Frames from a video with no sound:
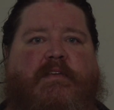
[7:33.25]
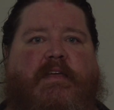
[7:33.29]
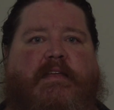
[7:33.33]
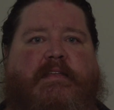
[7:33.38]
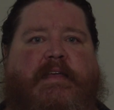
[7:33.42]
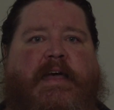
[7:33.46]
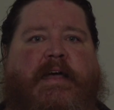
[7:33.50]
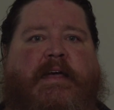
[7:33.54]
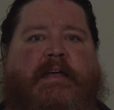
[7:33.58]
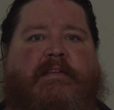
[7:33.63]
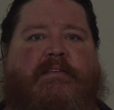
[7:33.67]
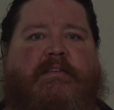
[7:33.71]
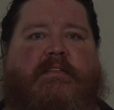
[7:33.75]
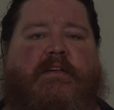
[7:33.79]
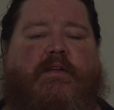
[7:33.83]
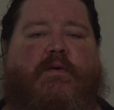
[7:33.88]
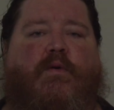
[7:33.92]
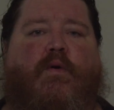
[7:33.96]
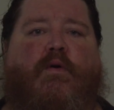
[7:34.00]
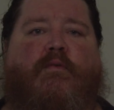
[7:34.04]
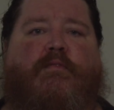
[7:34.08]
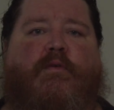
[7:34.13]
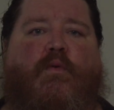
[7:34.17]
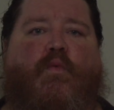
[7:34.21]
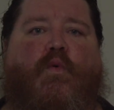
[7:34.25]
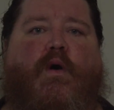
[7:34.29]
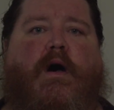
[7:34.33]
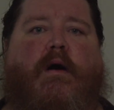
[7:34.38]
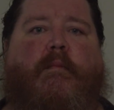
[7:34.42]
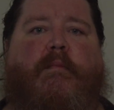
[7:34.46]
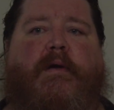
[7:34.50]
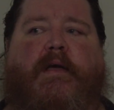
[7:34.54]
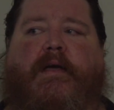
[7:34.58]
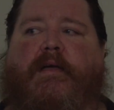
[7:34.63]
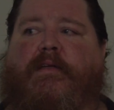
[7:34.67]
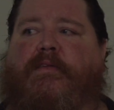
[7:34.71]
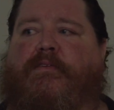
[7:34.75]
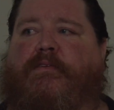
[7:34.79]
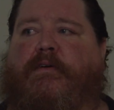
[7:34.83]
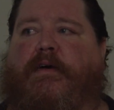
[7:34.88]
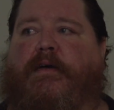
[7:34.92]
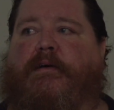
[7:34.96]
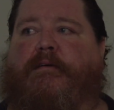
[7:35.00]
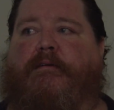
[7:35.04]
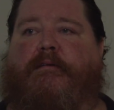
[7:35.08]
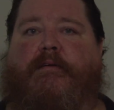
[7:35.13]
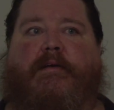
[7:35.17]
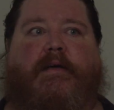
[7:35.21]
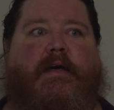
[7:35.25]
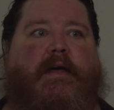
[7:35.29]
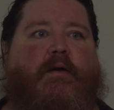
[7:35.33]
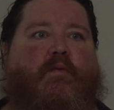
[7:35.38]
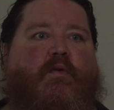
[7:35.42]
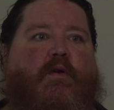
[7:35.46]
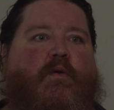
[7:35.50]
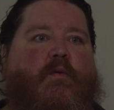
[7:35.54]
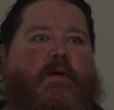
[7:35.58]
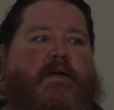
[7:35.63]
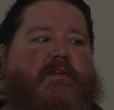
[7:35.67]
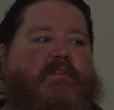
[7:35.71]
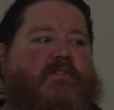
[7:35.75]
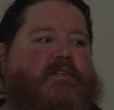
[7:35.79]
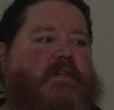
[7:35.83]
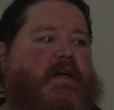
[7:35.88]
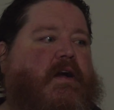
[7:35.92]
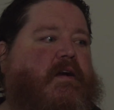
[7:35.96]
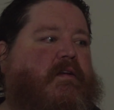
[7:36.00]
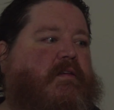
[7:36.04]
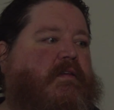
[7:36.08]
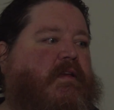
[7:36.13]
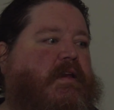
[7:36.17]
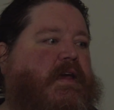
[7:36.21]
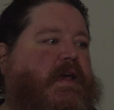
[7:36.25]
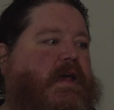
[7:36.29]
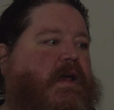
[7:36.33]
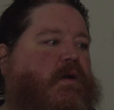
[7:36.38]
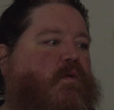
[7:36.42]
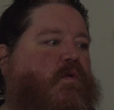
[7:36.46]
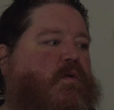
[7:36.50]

That gets a little overwhelming. It's like, okay, where do I start today?